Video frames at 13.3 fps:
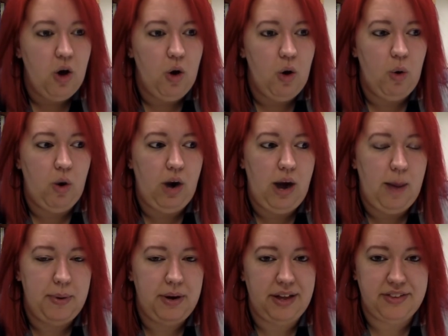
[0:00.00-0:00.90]
or I'll
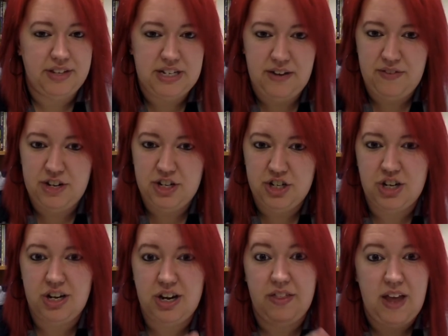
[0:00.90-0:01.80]
put out the
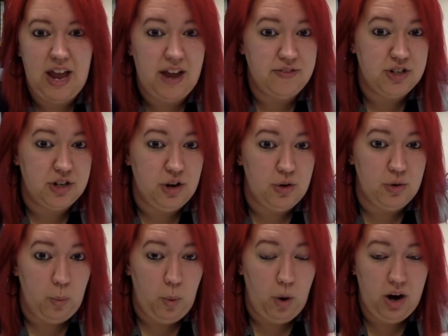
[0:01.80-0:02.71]
definition and they have to know
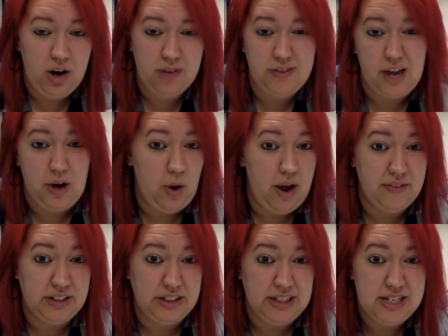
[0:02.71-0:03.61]
the word. They don't have
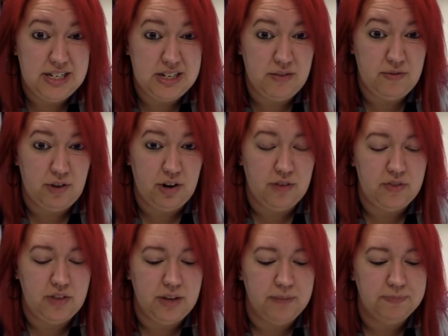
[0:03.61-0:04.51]
a list in front of
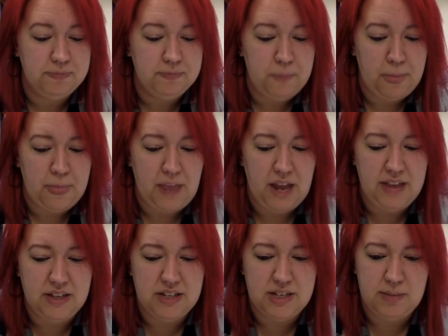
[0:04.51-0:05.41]
them. And
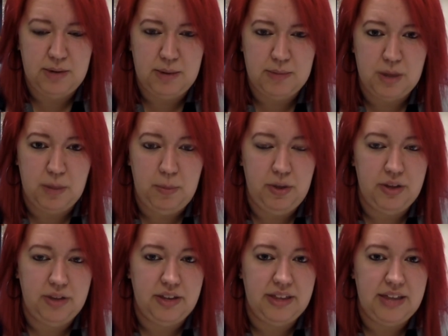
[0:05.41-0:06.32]
then sometimes I'll
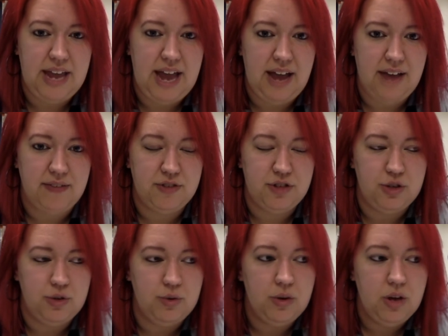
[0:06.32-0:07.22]
put that they have
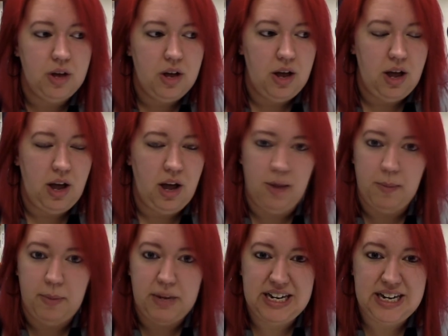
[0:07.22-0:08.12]
to
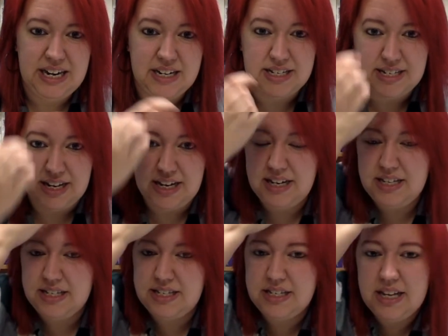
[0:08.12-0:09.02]
put it in a
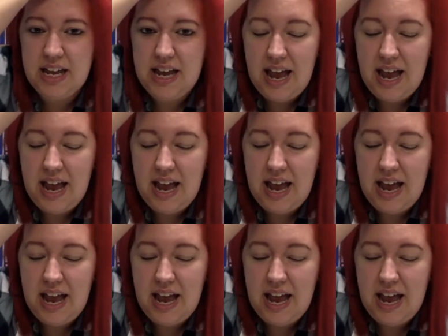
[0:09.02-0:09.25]
sentence,